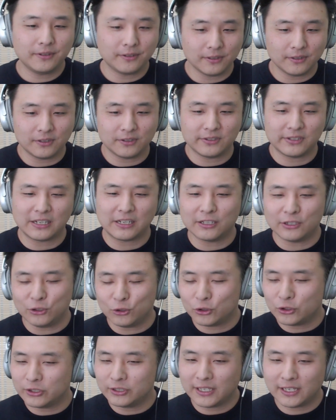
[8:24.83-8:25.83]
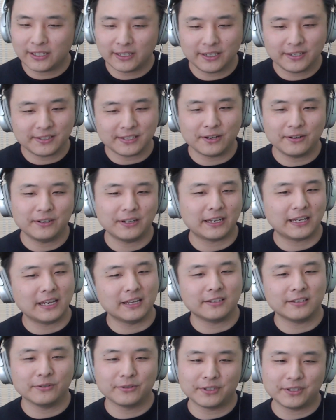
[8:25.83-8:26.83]
It's like a ukulele sound? I
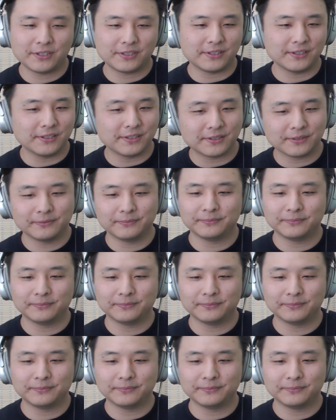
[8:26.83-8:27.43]
can't tell what this is.